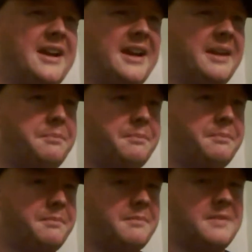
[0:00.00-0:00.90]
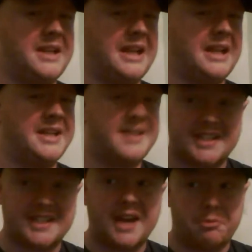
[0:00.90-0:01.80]
the
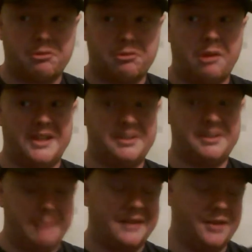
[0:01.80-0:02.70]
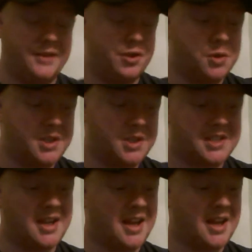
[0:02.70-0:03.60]
stand-up club and he's making the
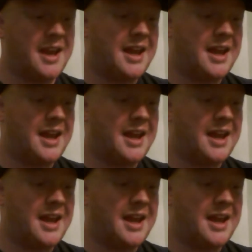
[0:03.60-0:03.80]
jokes.